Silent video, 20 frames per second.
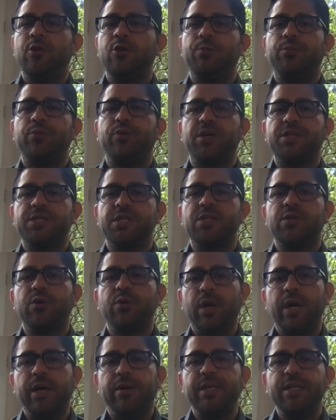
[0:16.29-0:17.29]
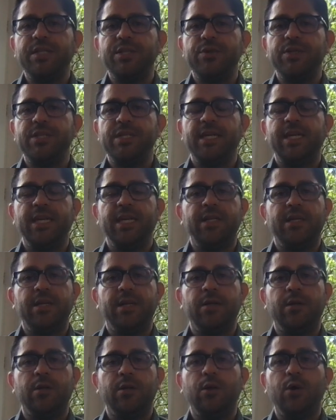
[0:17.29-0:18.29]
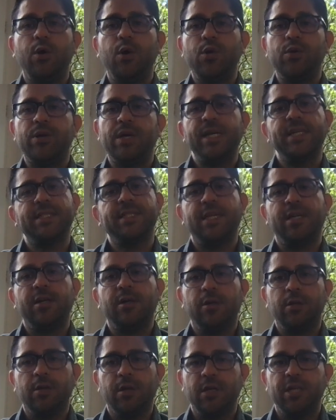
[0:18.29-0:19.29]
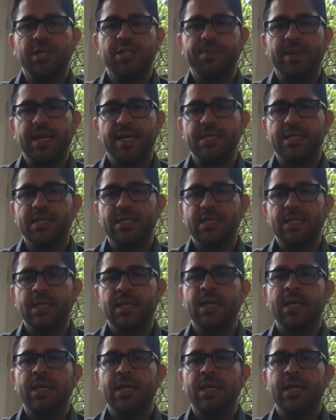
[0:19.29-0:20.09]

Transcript: to process queries using internal or external knowledge bases.